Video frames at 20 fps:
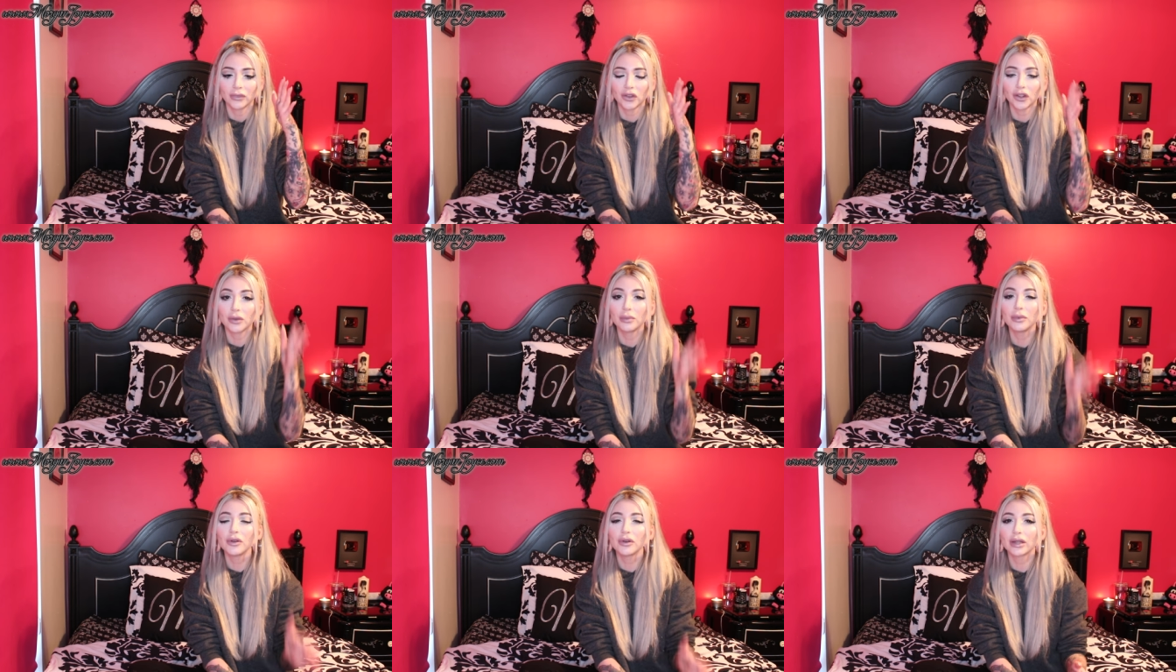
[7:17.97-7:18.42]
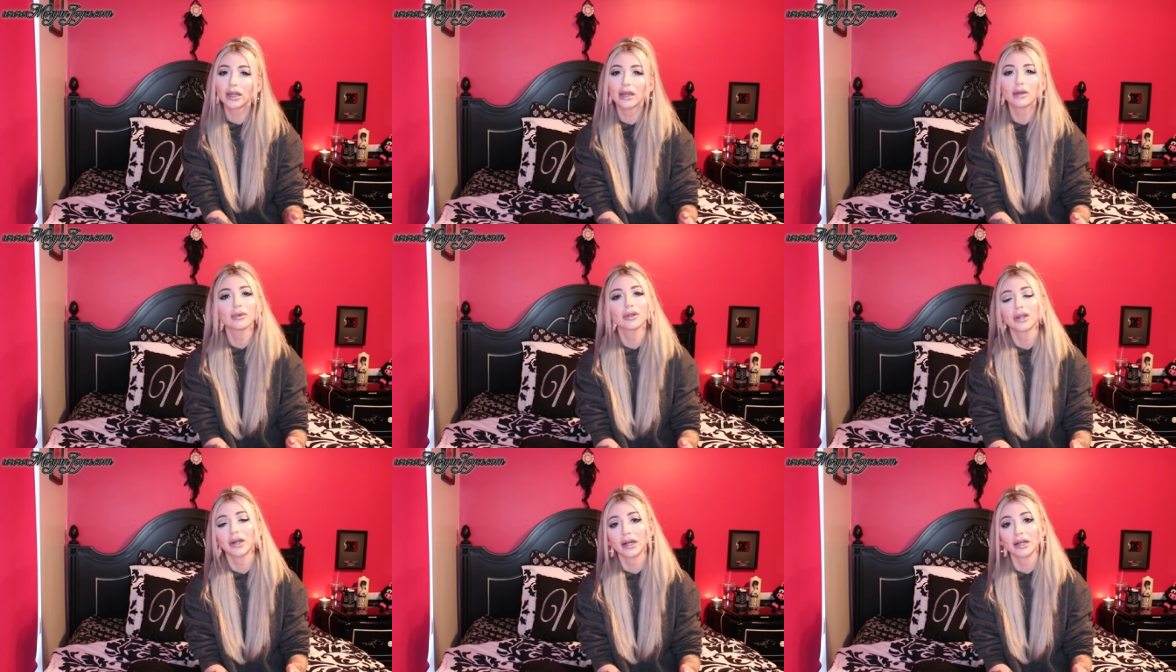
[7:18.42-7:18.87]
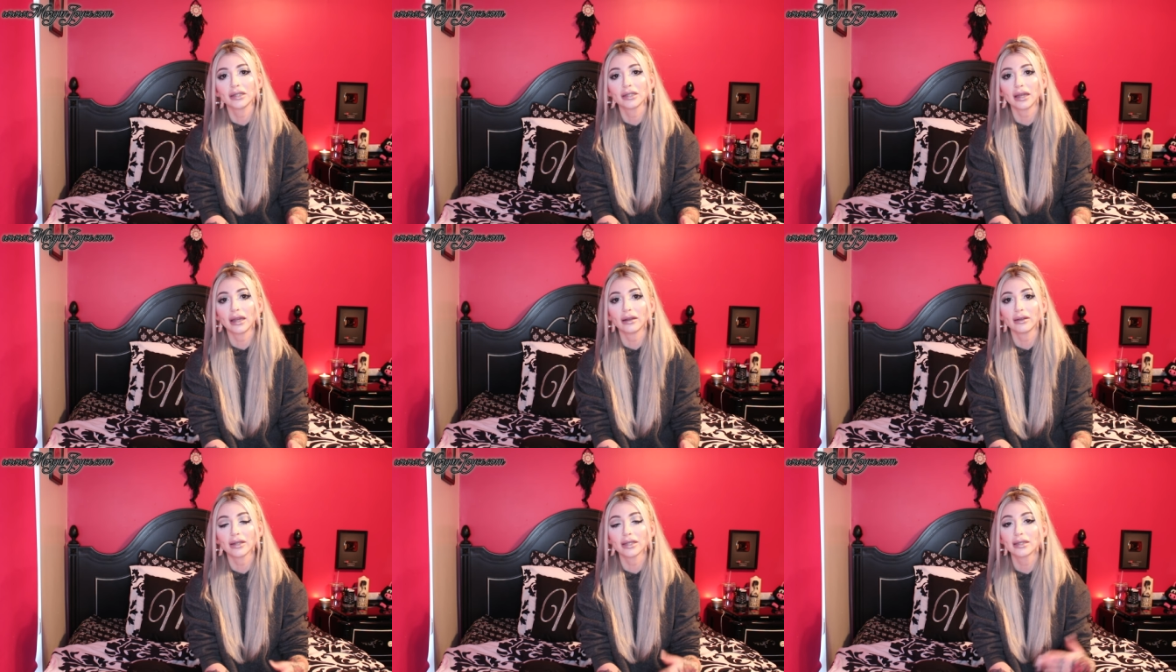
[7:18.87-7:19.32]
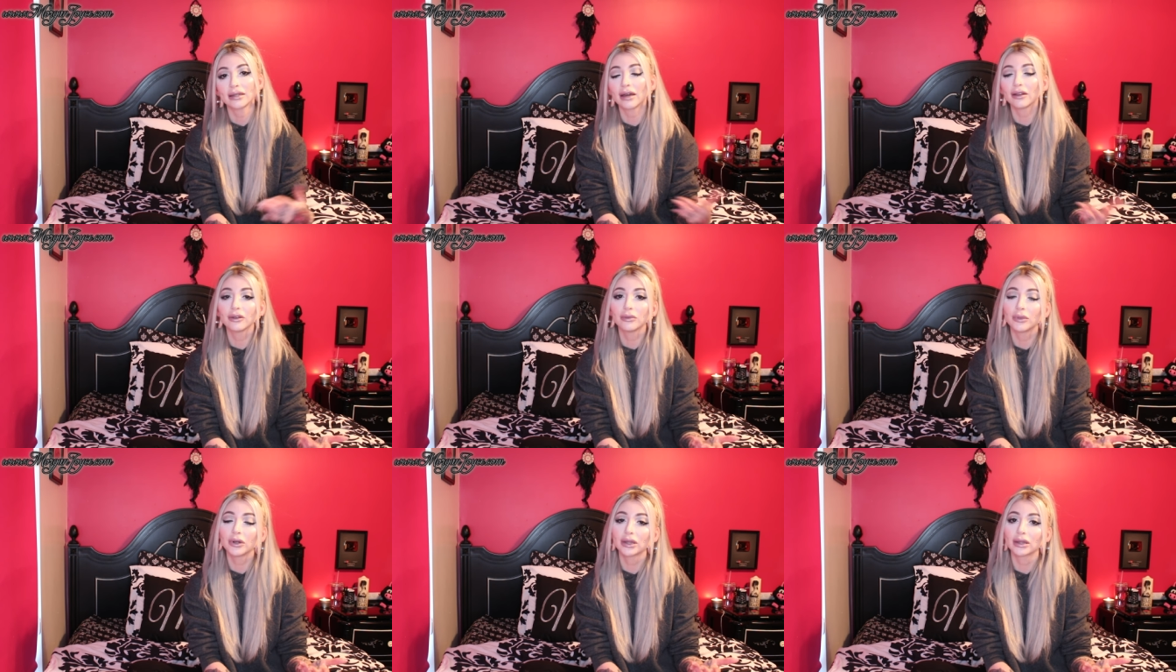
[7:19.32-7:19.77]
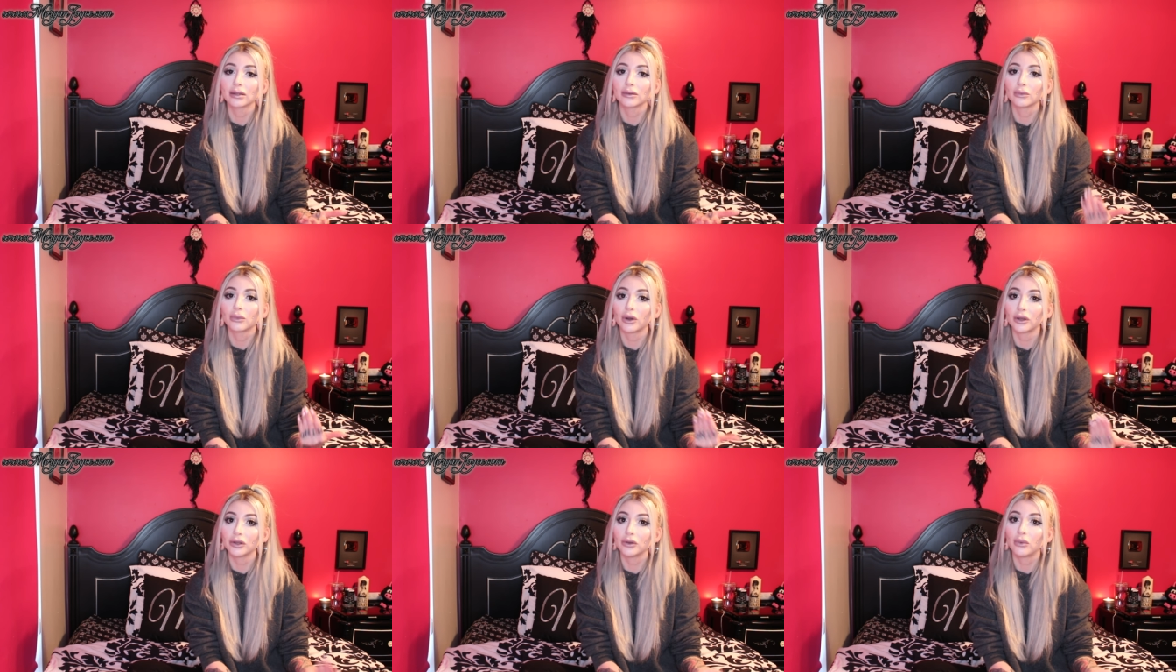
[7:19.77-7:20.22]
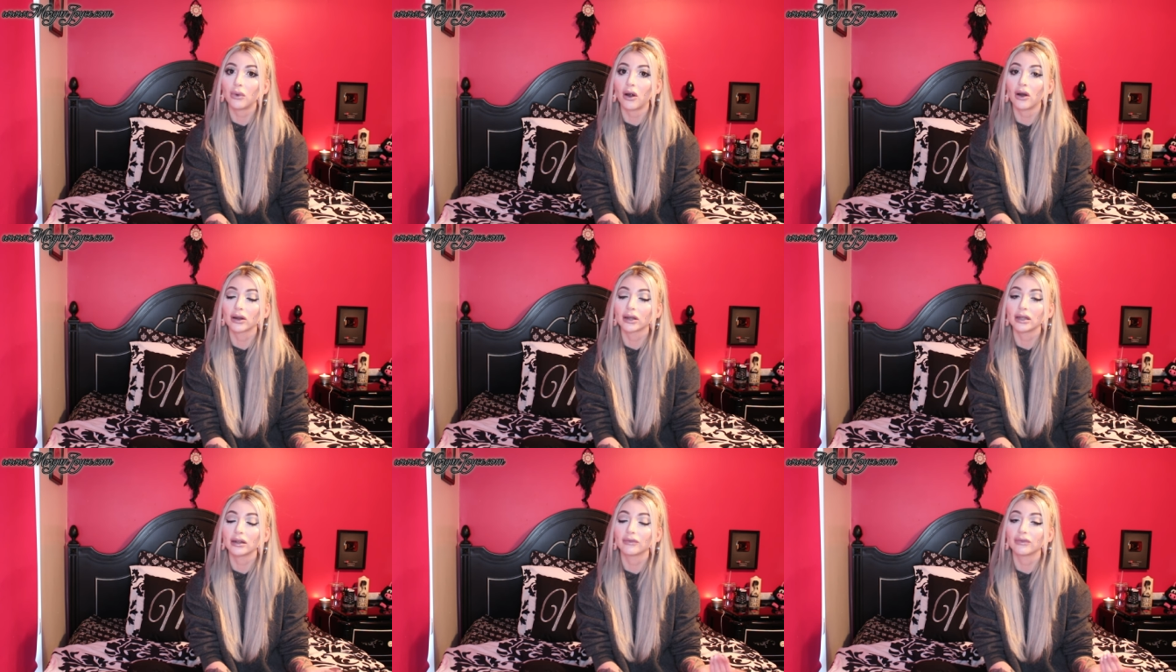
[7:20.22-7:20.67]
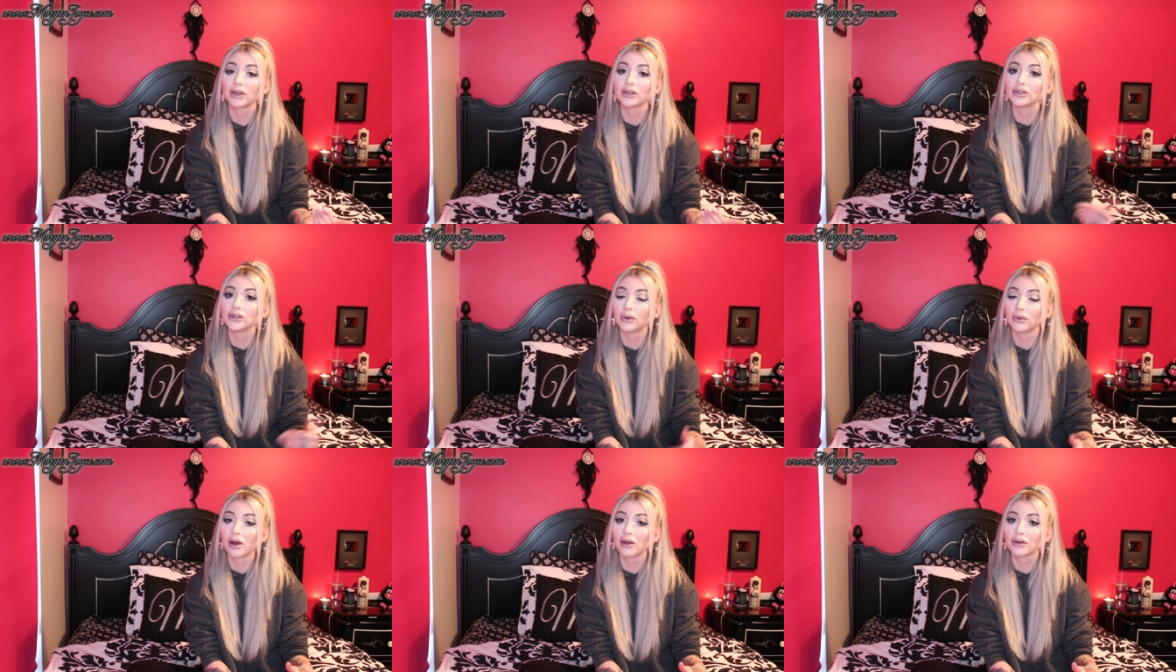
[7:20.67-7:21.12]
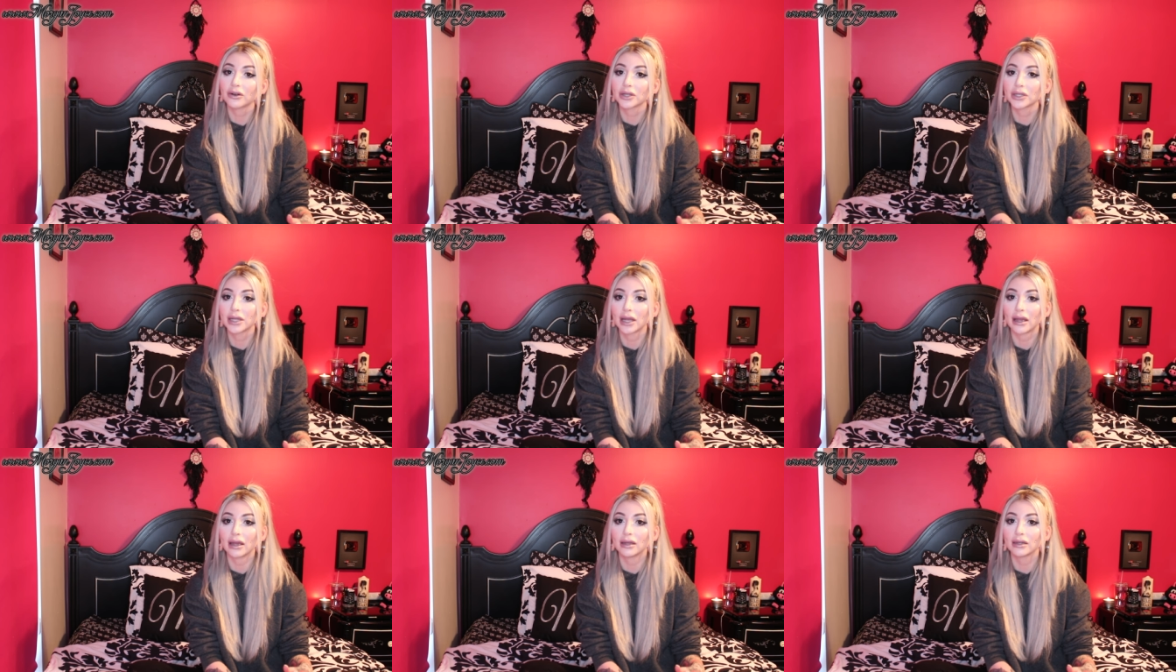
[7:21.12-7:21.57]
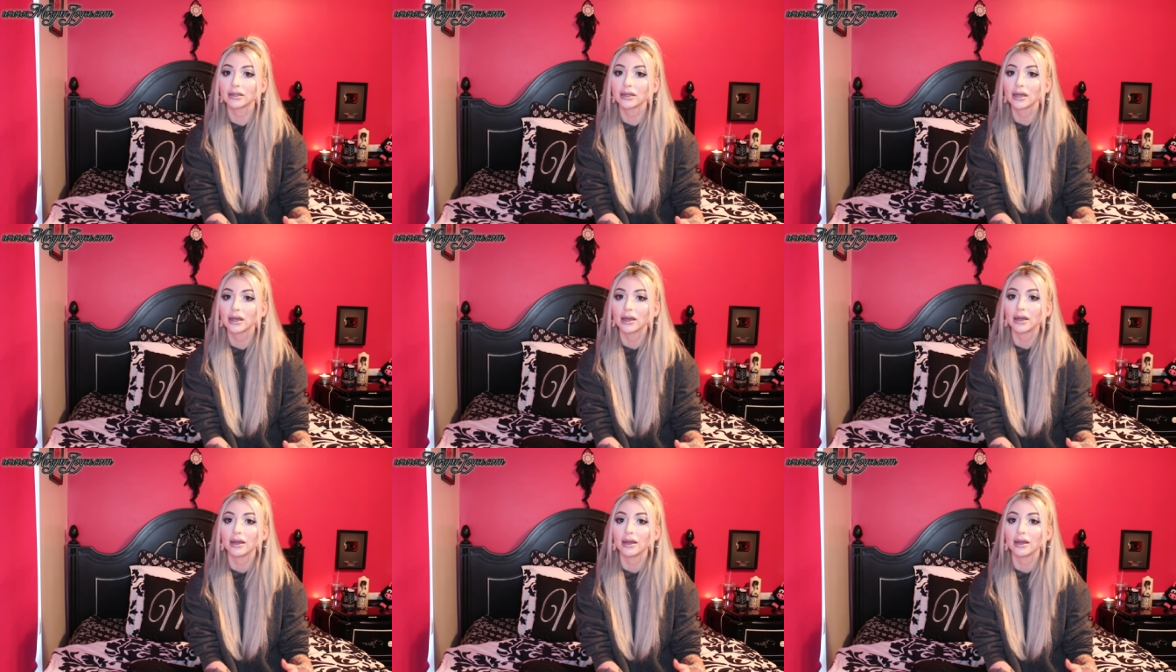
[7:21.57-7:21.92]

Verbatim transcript: communicate with your hairstylist, tell them what, what you want, and if they don't understand,